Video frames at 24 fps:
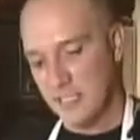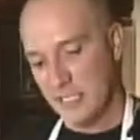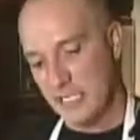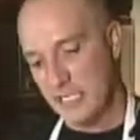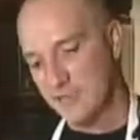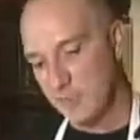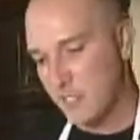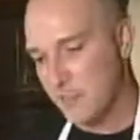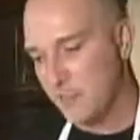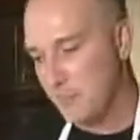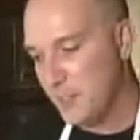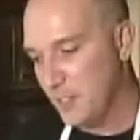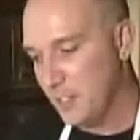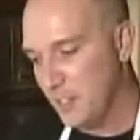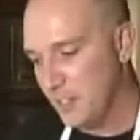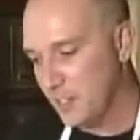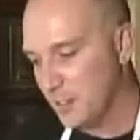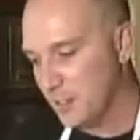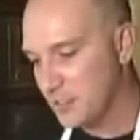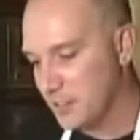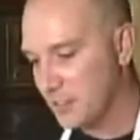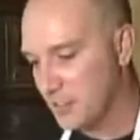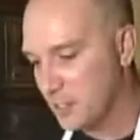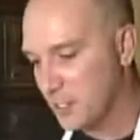It gives
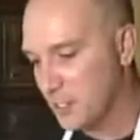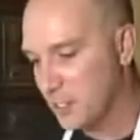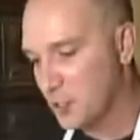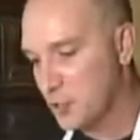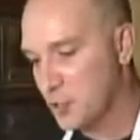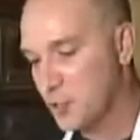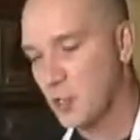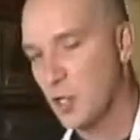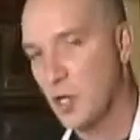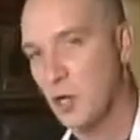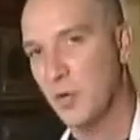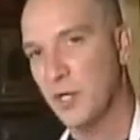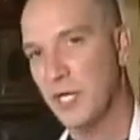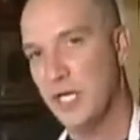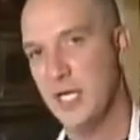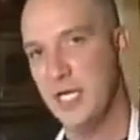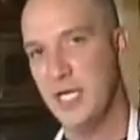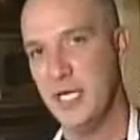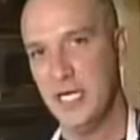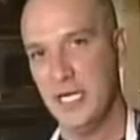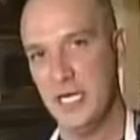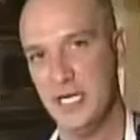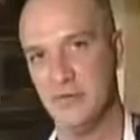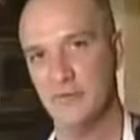me the ability to
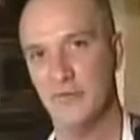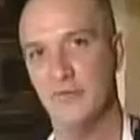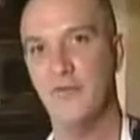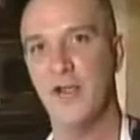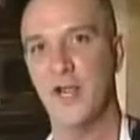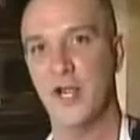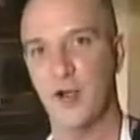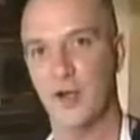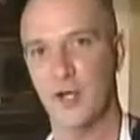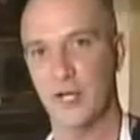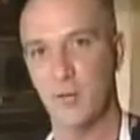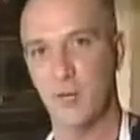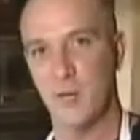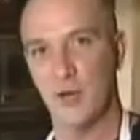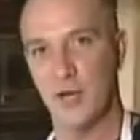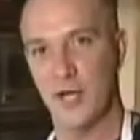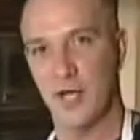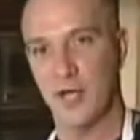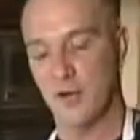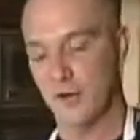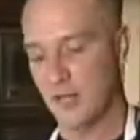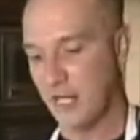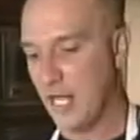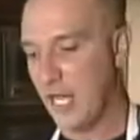control heat
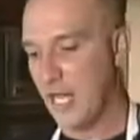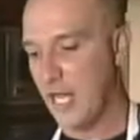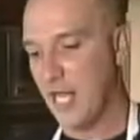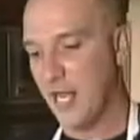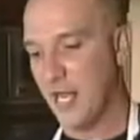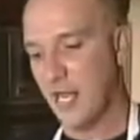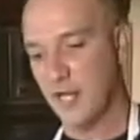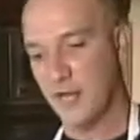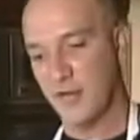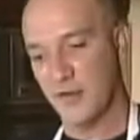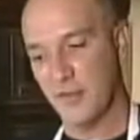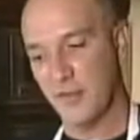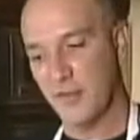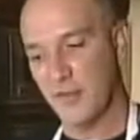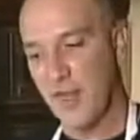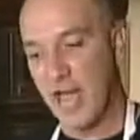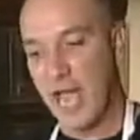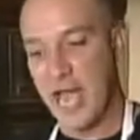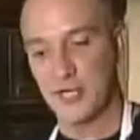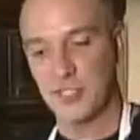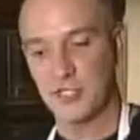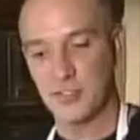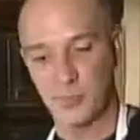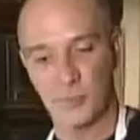very well,
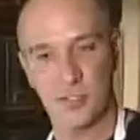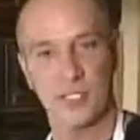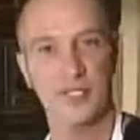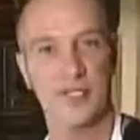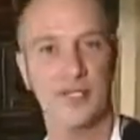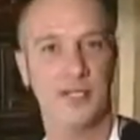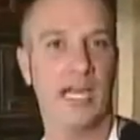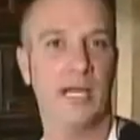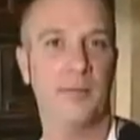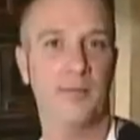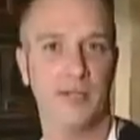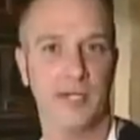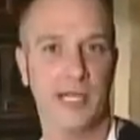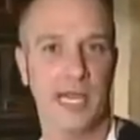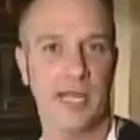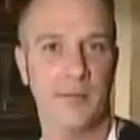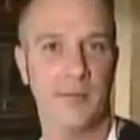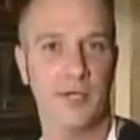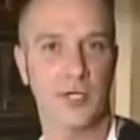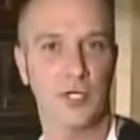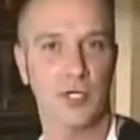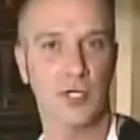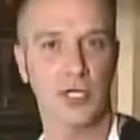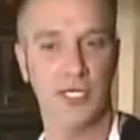and that's really the
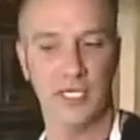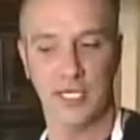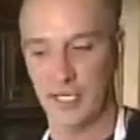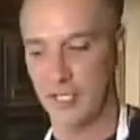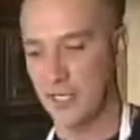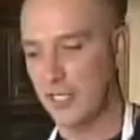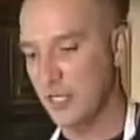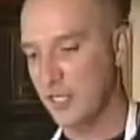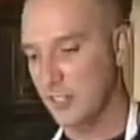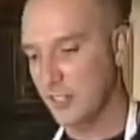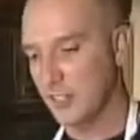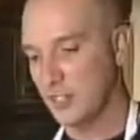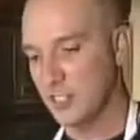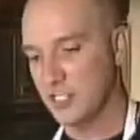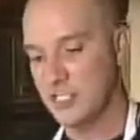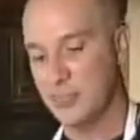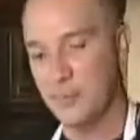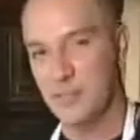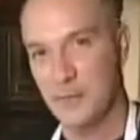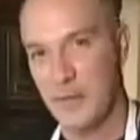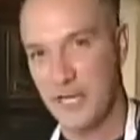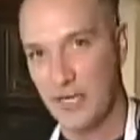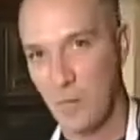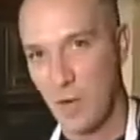name of the game in cooking.
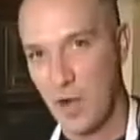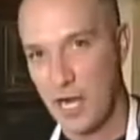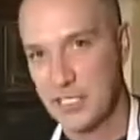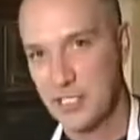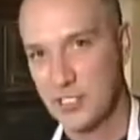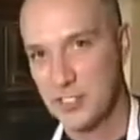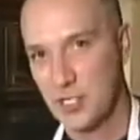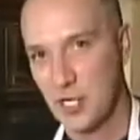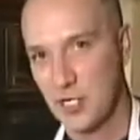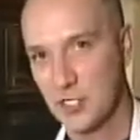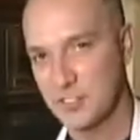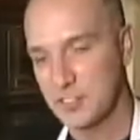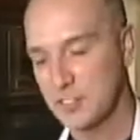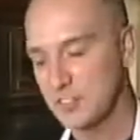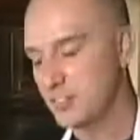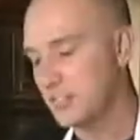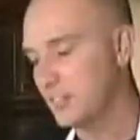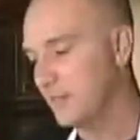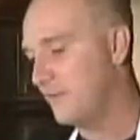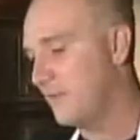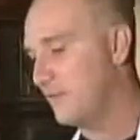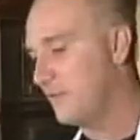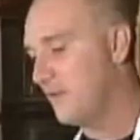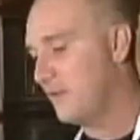You're going to see me make white
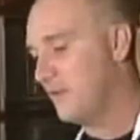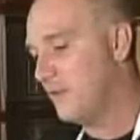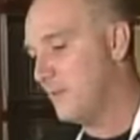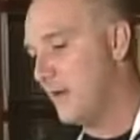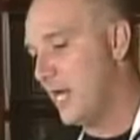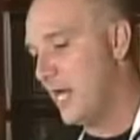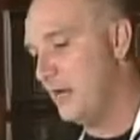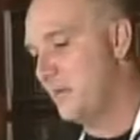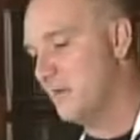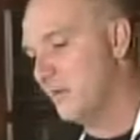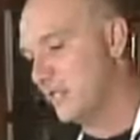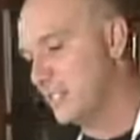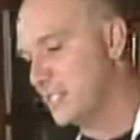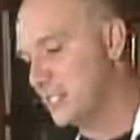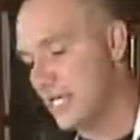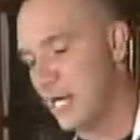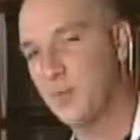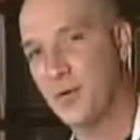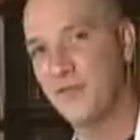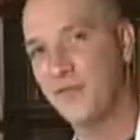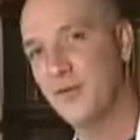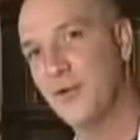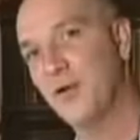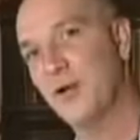sauces, and if you've ever made
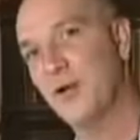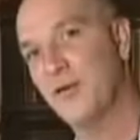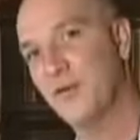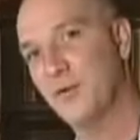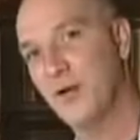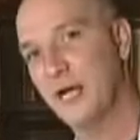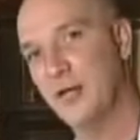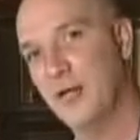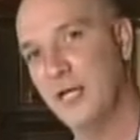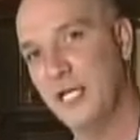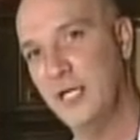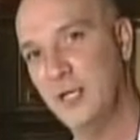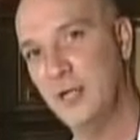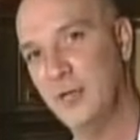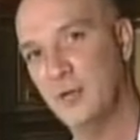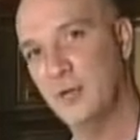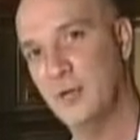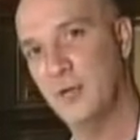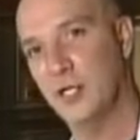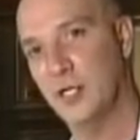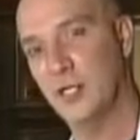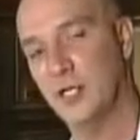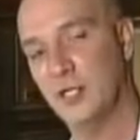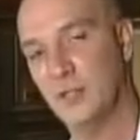them, they separate if you don't have
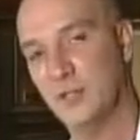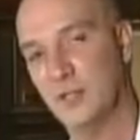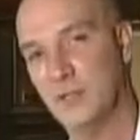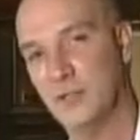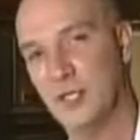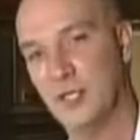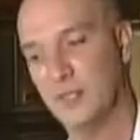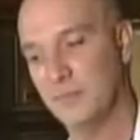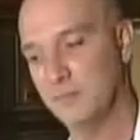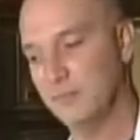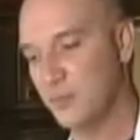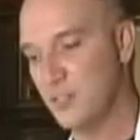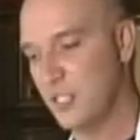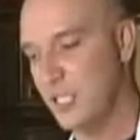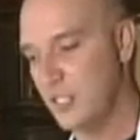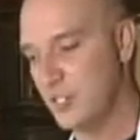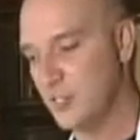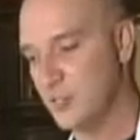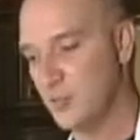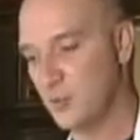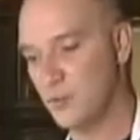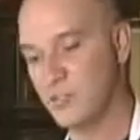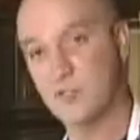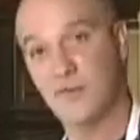the
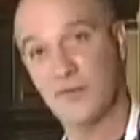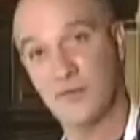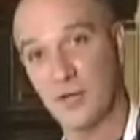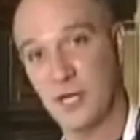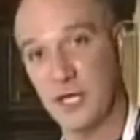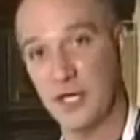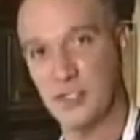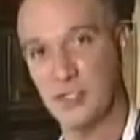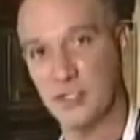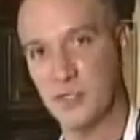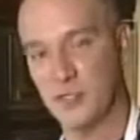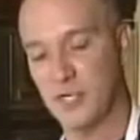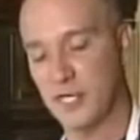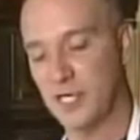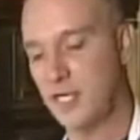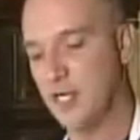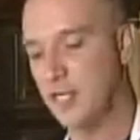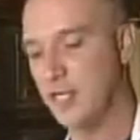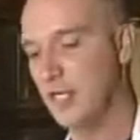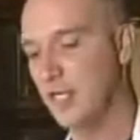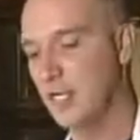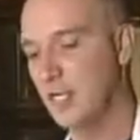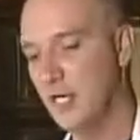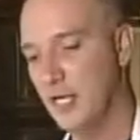right heat source, if you got it
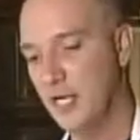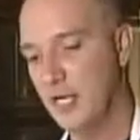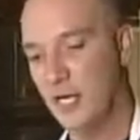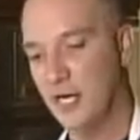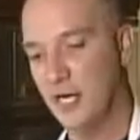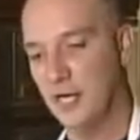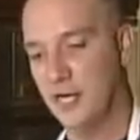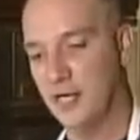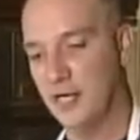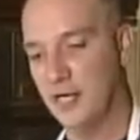too high.